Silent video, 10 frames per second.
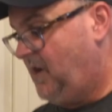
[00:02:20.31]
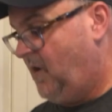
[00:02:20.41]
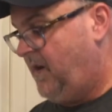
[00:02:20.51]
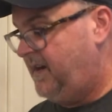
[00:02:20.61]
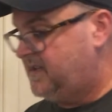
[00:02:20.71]

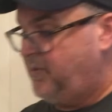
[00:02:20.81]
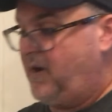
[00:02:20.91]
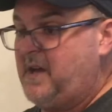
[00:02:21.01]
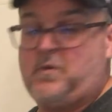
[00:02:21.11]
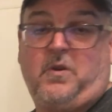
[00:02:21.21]
going. It's
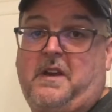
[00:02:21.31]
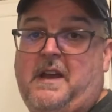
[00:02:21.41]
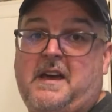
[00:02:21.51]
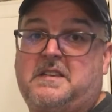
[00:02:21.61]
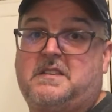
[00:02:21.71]
browned really
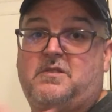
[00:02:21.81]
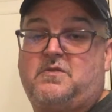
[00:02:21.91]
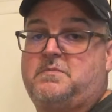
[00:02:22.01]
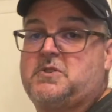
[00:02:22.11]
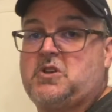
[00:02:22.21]
nice. Threw
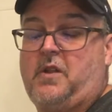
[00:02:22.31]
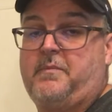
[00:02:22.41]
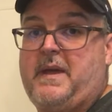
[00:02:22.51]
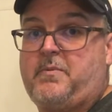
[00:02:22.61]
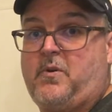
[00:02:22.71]
some salt and
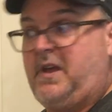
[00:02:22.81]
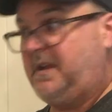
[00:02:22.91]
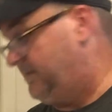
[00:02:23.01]
pepper in.